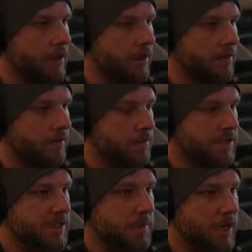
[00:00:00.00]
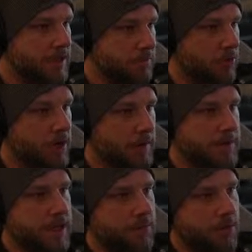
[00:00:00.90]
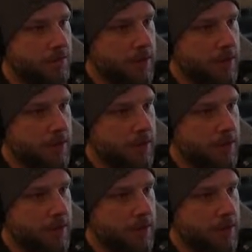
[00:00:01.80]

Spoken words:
from a space program standpoint,